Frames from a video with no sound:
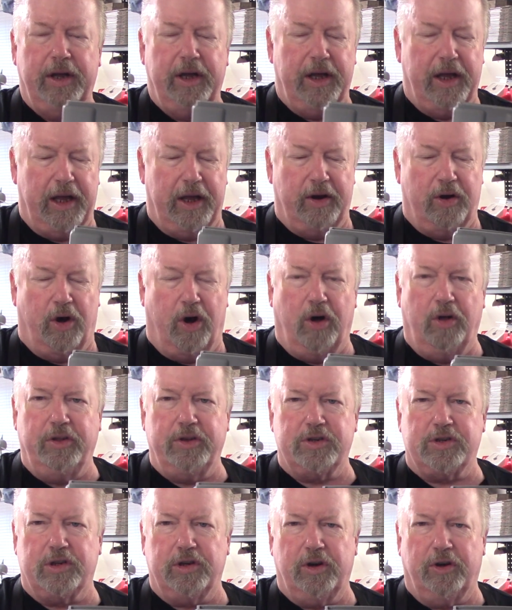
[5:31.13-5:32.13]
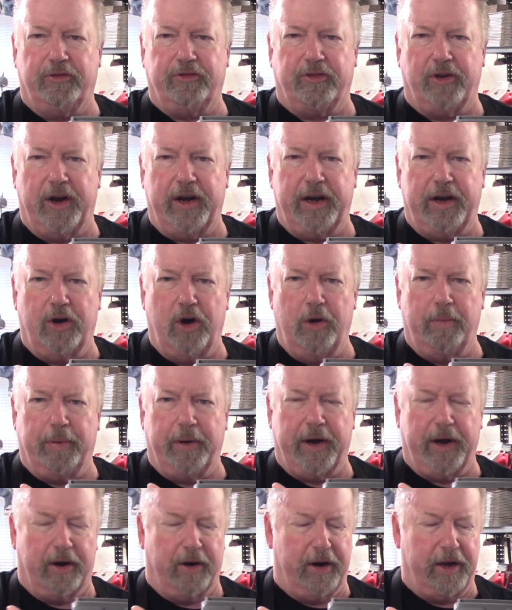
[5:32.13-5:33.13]
and all this little front
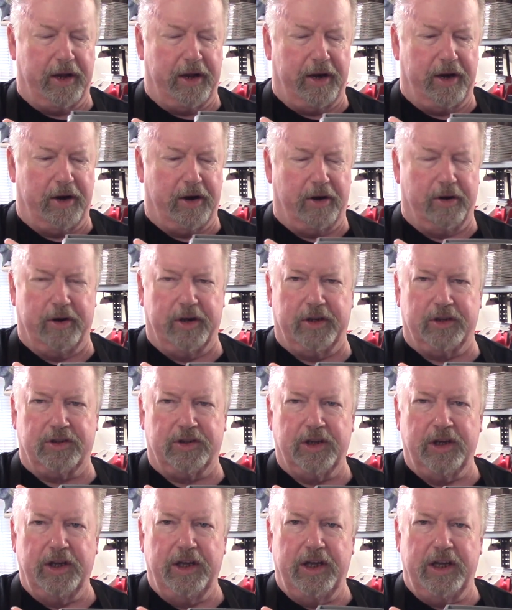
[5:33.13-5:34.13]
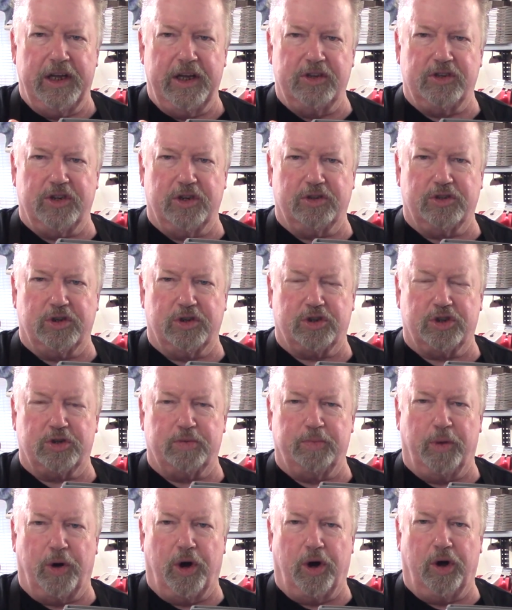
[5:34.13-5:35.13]
open area here is there's a
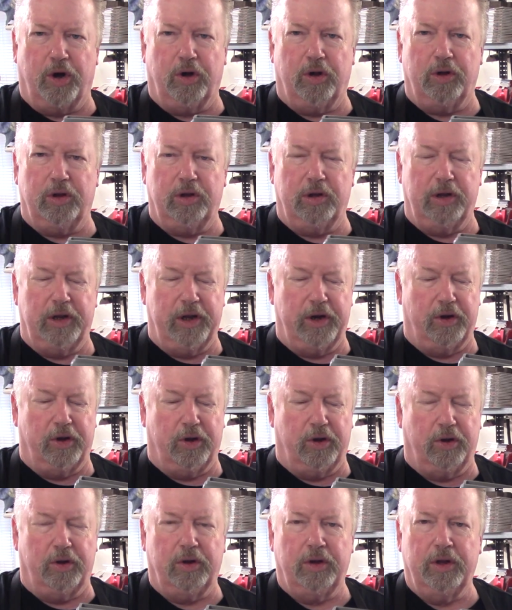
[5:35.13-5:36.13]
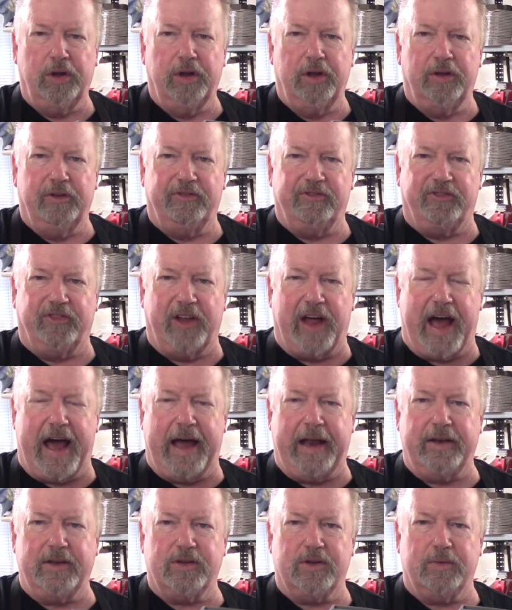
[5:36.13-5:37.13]
small little
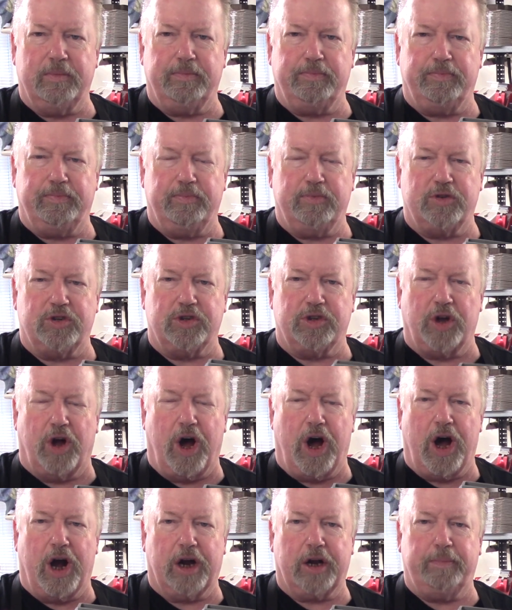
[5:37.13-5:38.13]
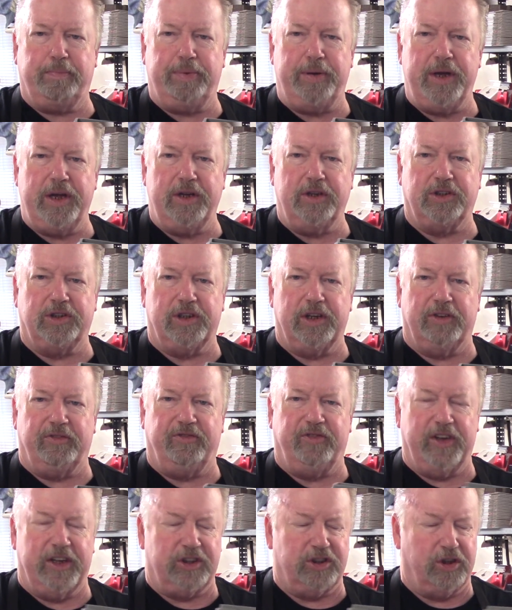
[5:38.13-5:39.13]
flat stock piece that
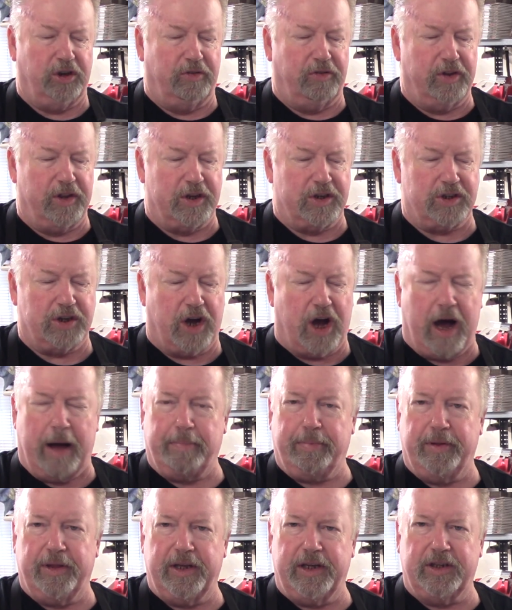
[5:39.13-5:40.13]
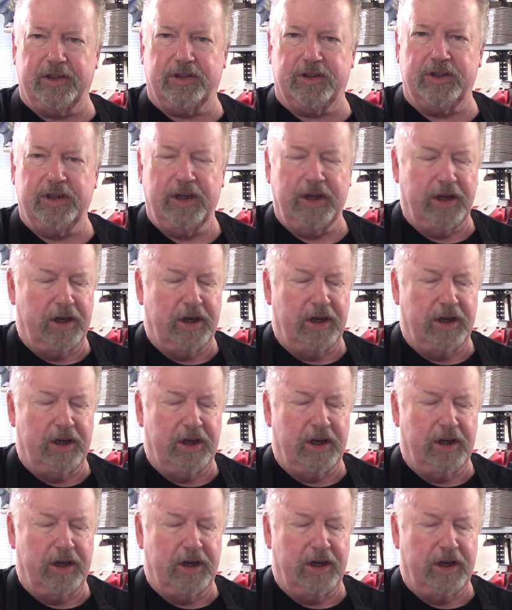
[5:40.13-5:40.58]
fits over the top of this.